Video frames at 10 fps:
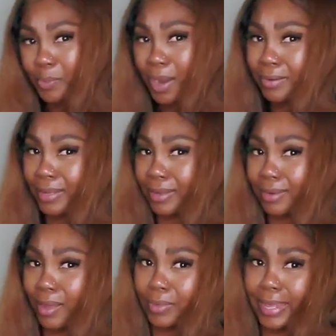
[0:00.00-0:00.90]
working
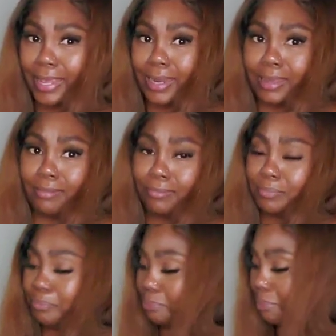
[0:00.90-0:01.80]
on the edges,
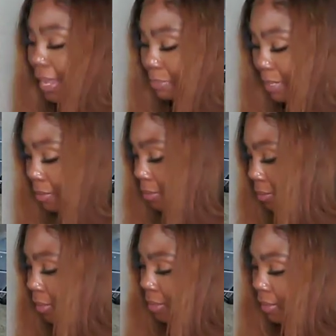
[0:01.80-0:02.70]
baby.
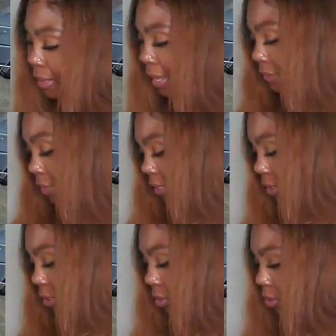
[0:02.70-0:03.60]

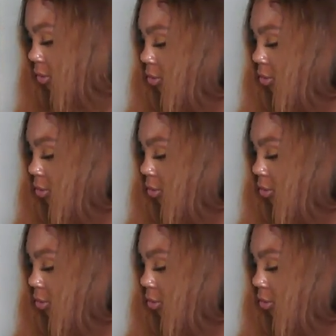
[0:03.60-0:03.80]
Having to